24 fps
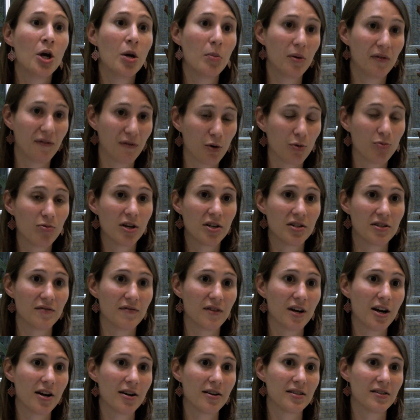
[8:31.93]
before
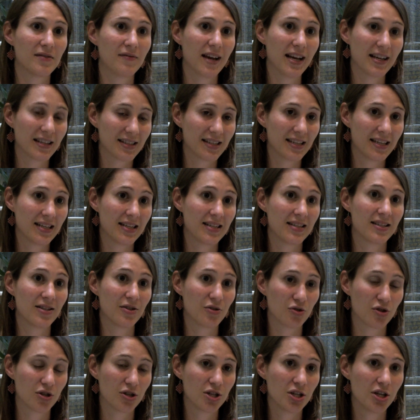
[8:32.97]
rotavirus vaccine is
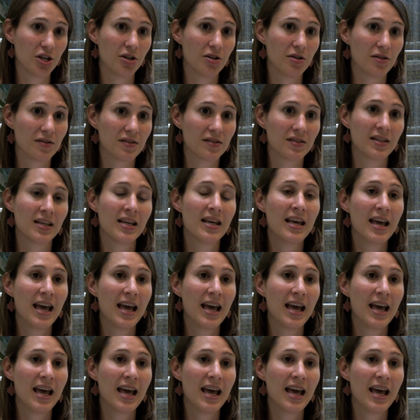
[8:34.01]
introduced.